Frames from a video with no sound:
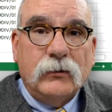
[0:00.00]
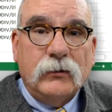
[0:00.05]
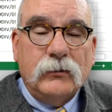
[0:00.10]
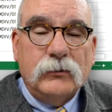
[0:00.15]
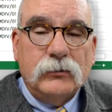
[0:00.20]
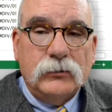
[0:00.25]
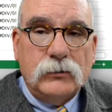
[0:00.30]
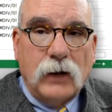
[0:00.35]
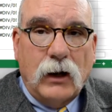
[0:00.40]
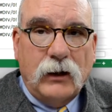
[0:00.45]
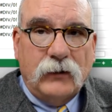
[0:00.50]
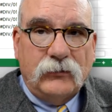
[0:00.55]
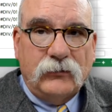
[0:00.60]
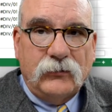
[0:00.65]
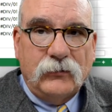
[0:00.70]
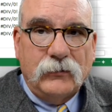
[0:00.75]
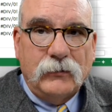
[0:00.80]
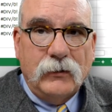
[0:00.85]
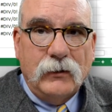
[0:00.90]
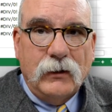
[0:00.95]
shots.
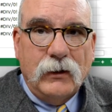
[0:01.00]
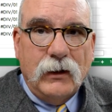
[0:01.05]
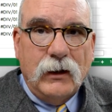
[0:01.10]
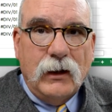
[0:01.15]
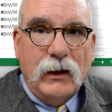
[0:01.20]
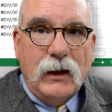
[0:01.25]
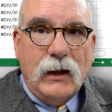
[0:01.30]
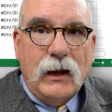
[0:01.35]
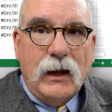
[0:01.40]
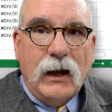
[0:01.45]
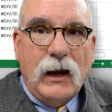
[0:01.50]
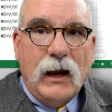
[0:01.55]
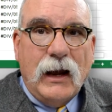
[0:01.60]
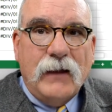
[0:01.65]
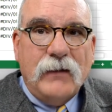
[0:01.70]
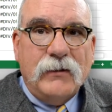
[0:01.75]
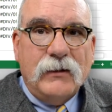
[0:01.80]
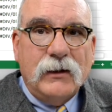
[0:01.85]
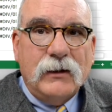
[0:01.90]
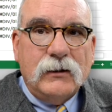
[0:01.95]

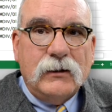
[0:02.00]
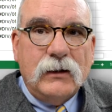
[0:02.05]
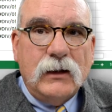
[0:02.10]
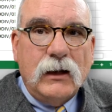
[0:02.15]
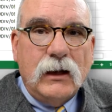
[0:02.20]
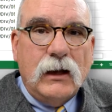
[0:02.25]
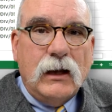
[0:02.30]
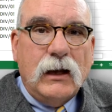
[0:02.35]
And then